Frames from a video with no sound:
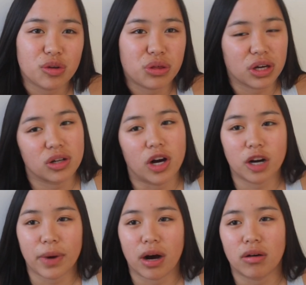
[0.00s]
you think a lot
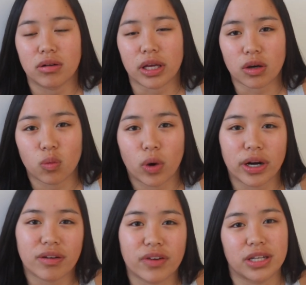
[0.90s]
about, like, what
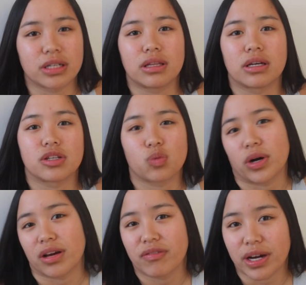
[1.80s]
if I did this,
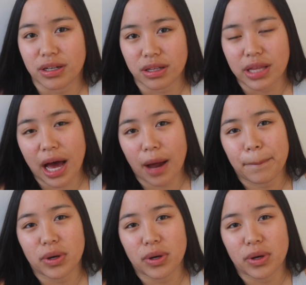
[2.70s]
what if I did that.